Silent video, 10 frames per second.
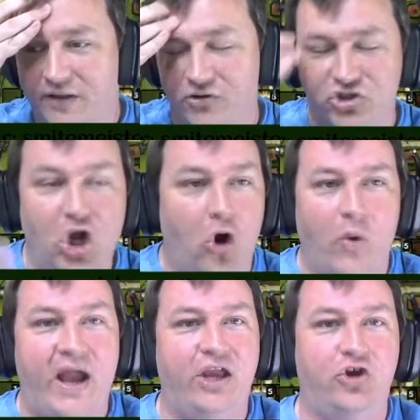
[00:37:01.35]
There's no
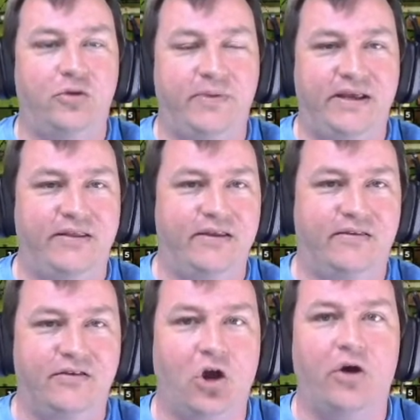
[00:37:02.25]
way you could be
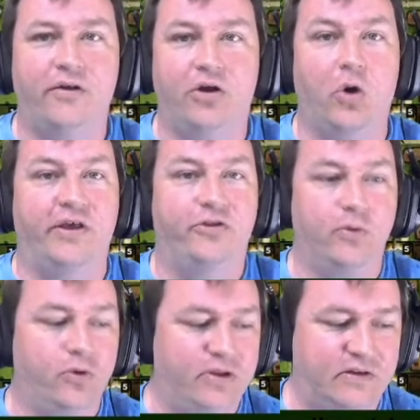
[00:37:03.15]
this going
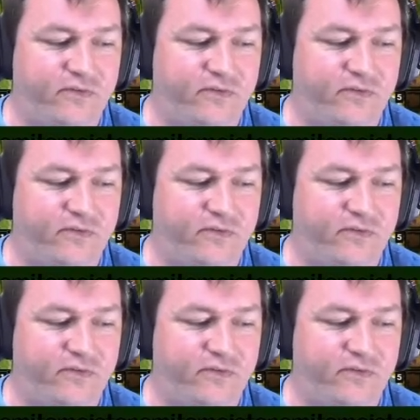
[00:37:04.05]
through